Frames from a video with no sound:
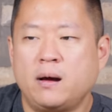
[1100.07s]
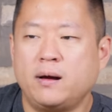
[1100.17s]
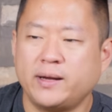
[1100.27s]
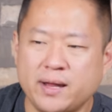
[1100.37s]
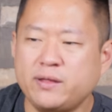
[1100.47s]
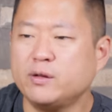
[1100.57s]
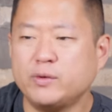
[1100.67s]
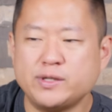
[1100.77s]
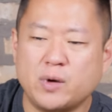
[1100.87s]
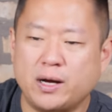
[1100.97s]
Again, the other
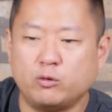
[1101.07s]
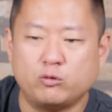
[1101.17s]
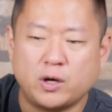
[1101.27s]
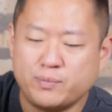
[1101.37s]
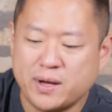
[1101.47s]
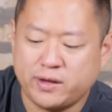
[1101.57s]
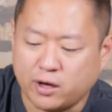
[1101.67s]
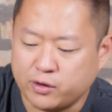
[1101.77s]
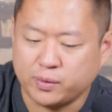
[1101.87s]
reason why I don't recommend the other